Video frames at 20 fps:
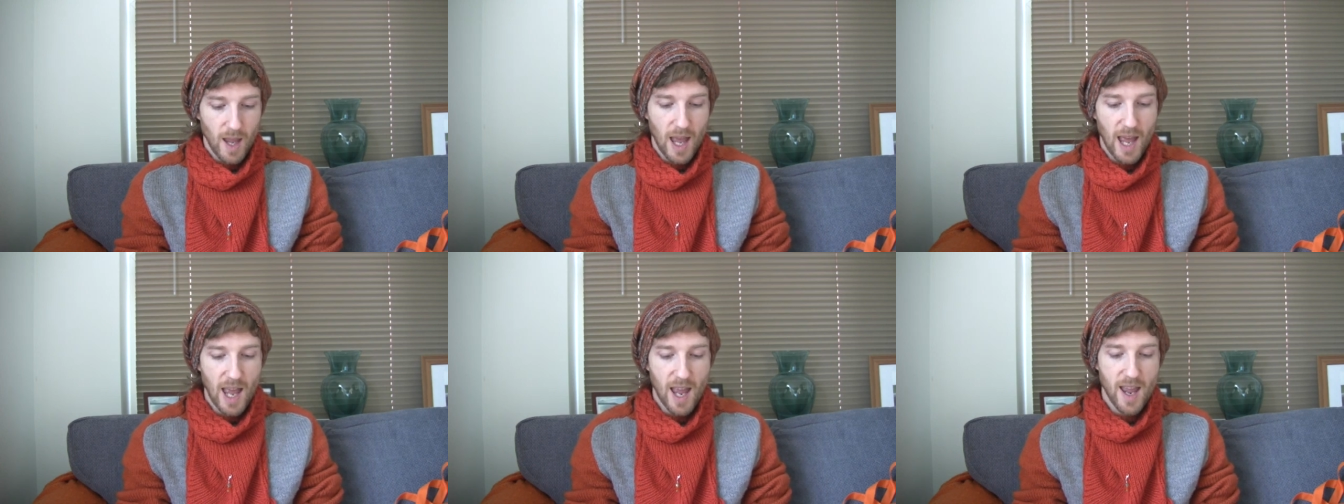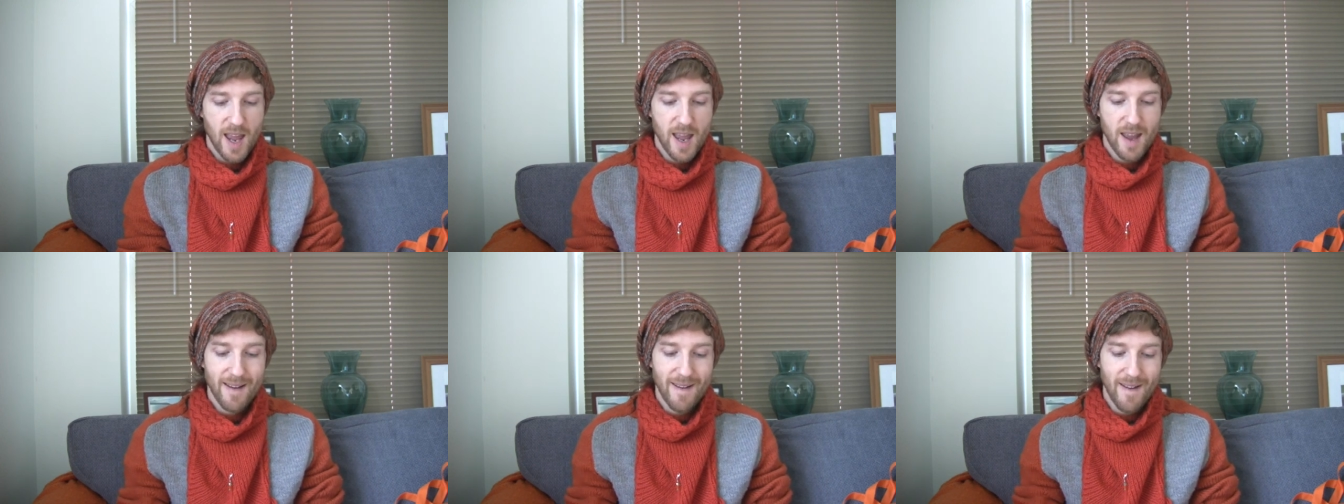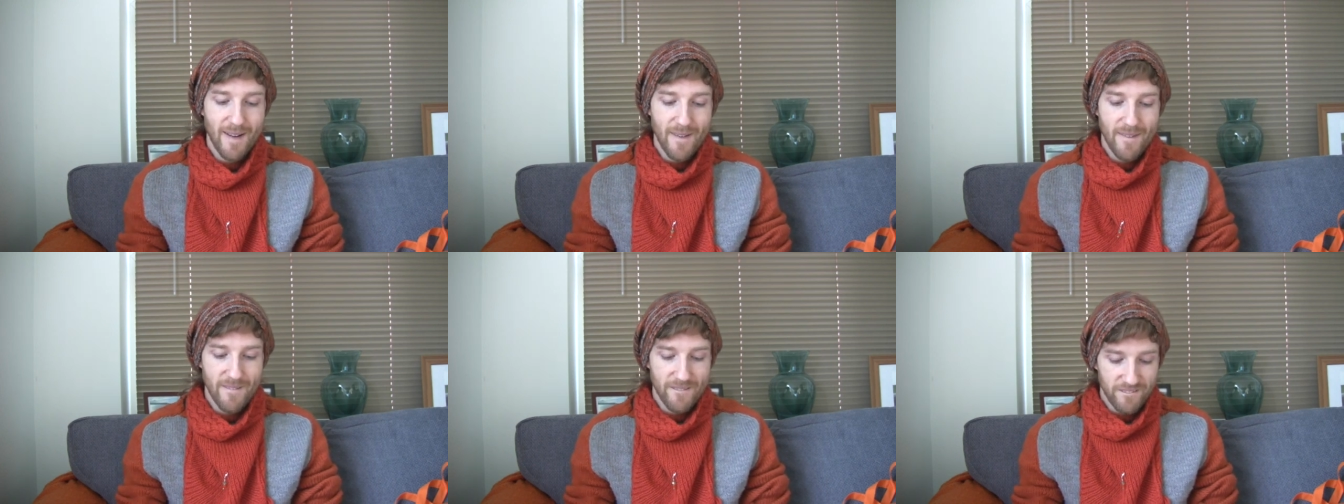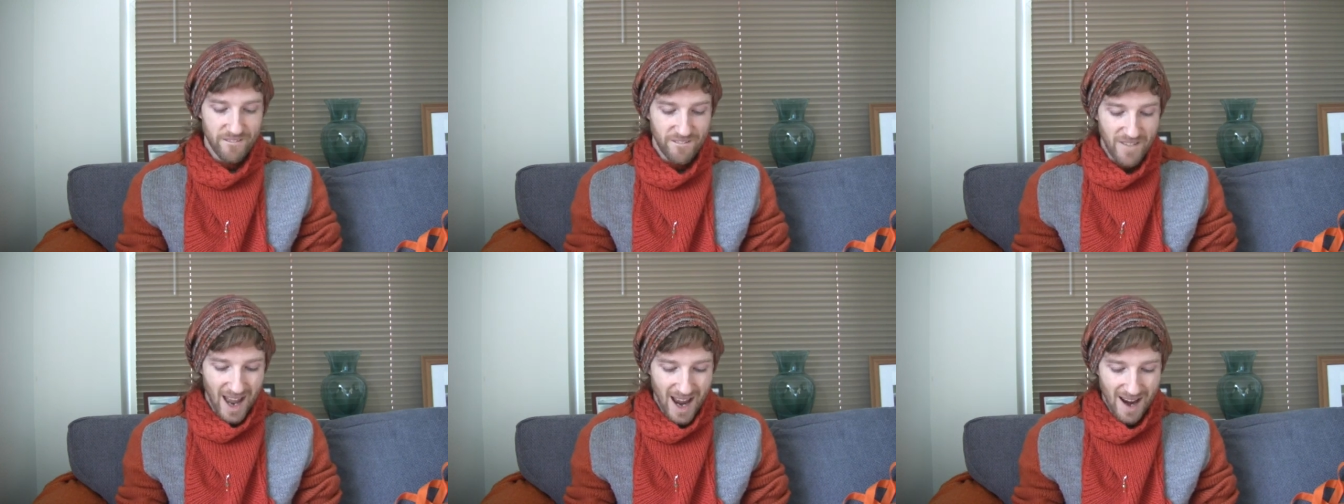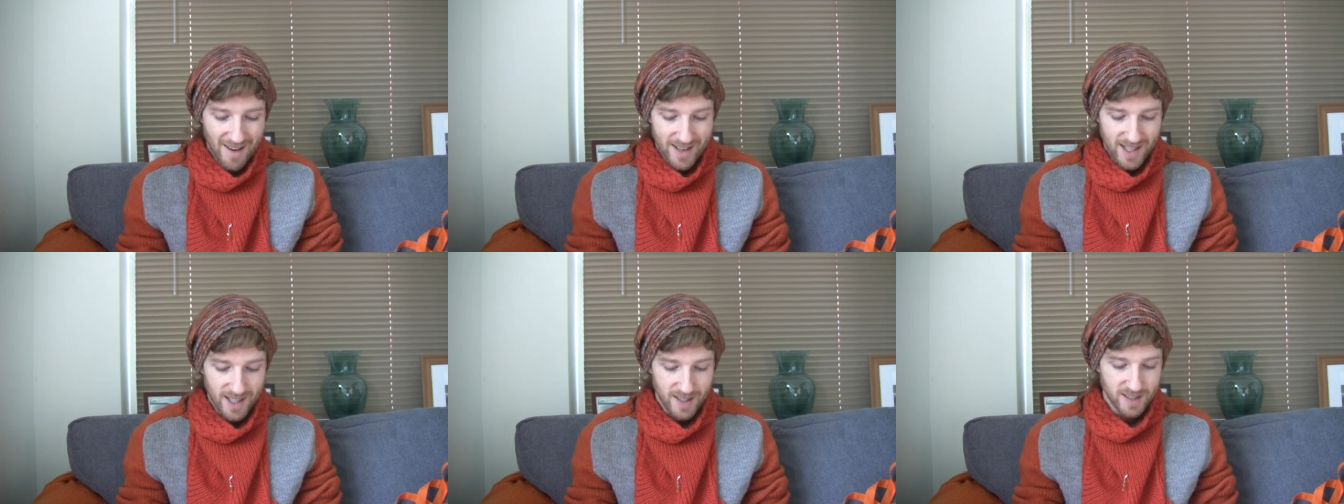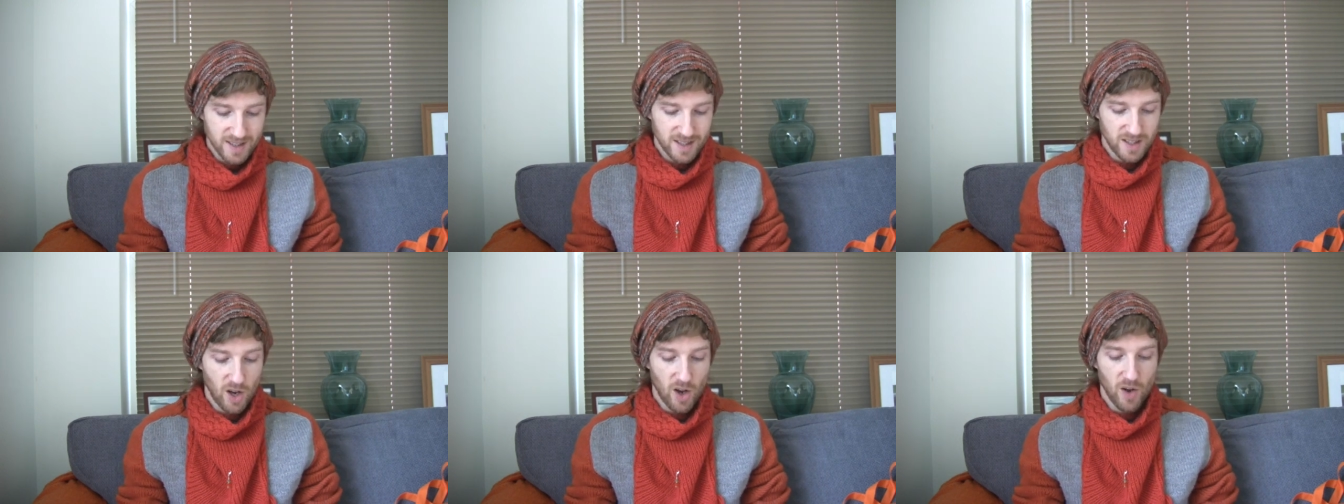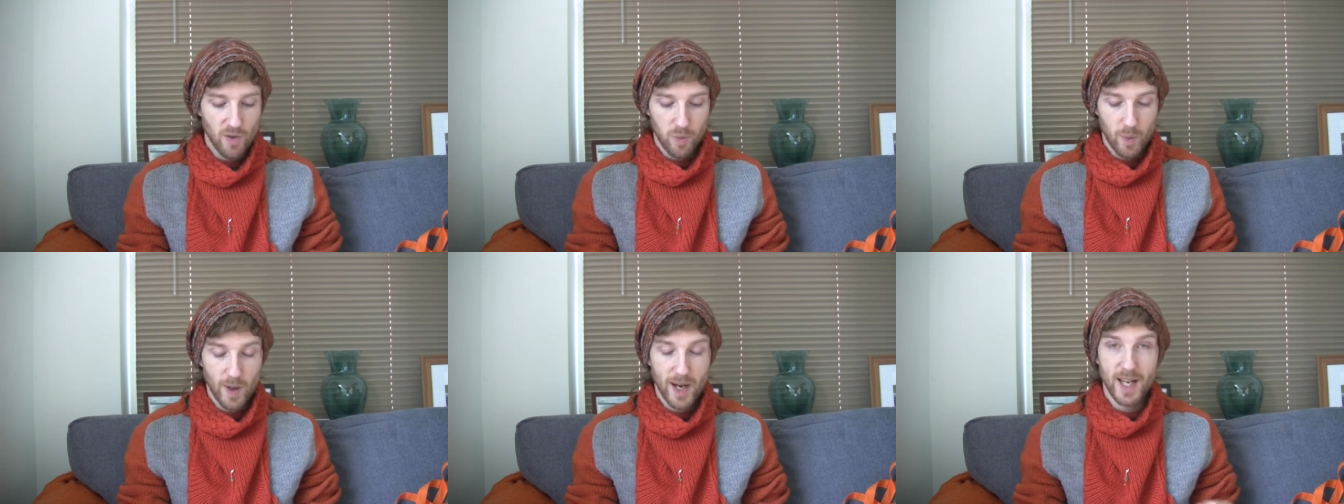a variant
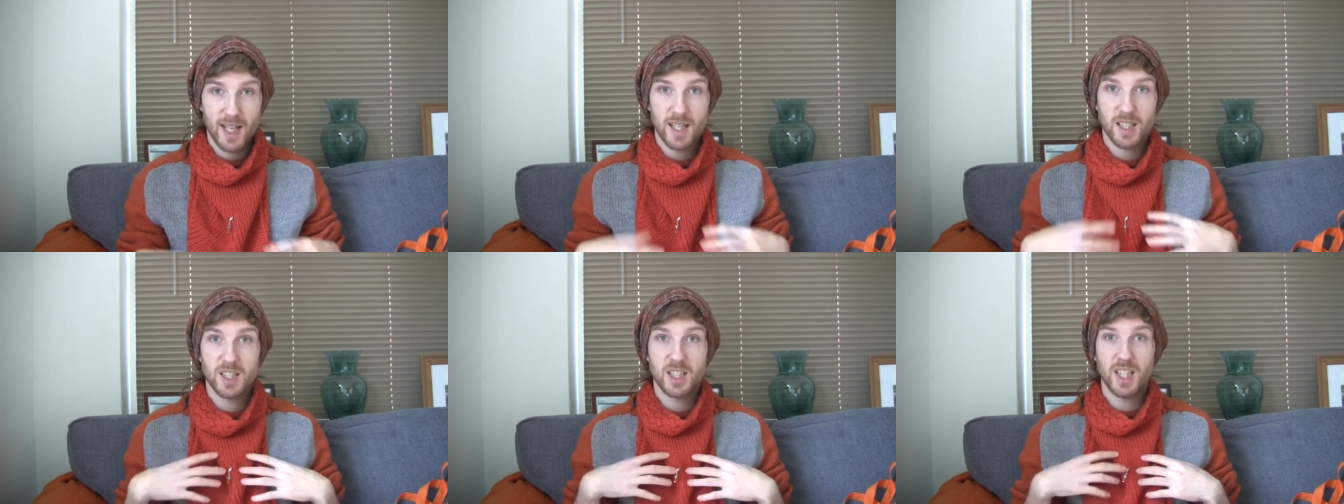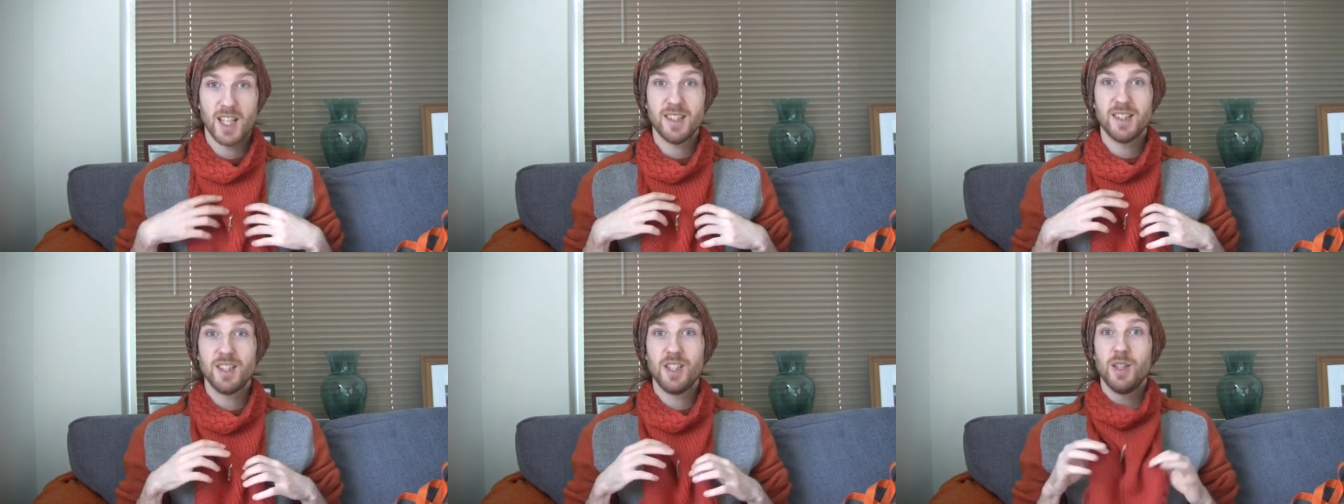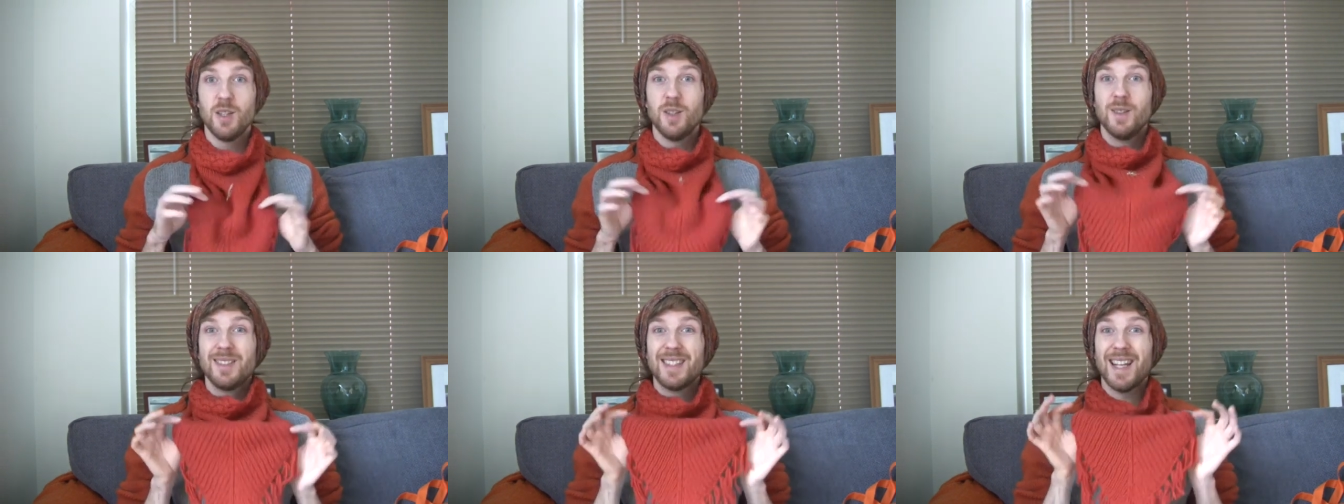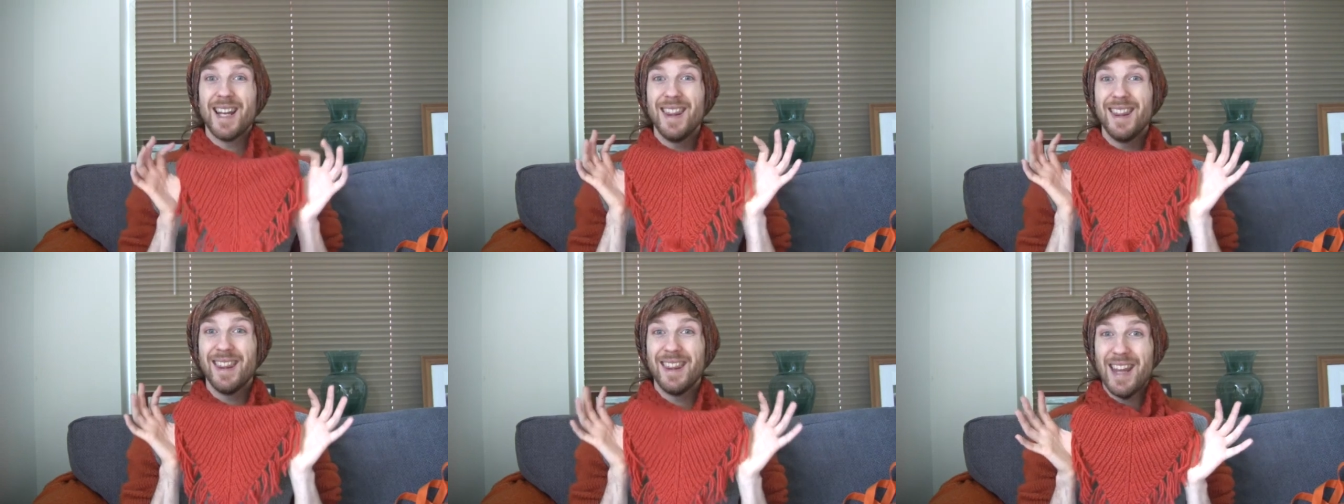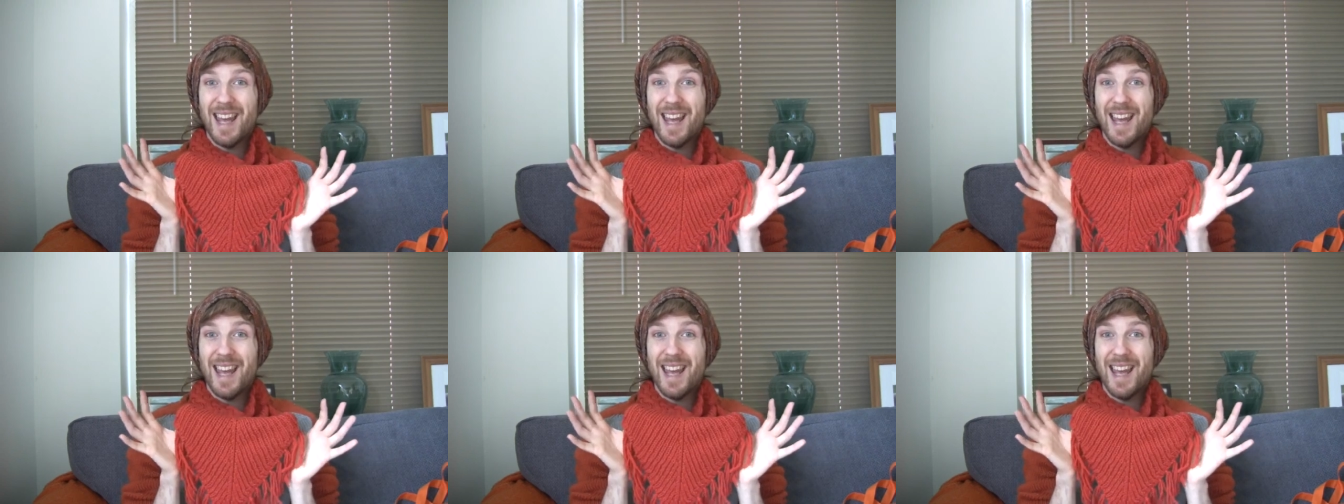of which is used in